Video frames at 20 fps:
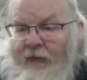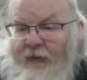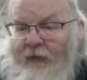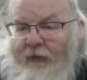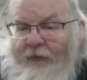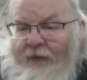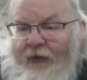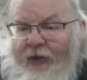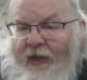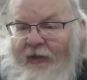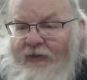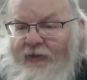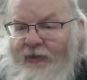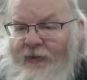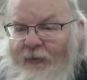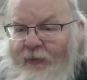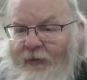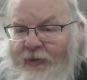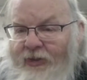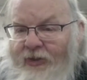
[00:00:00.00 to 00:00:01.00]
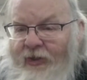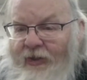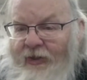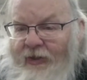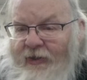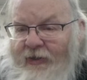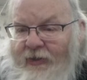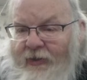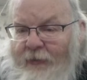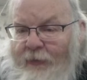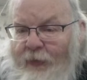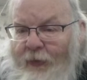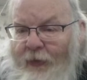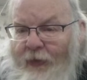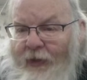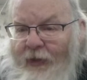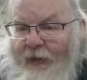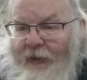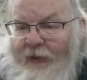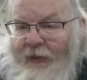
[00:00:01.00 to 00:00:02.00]
Kovaction wishing us good
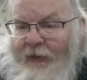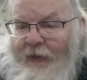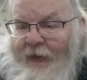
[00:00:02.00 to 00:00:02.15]
morning.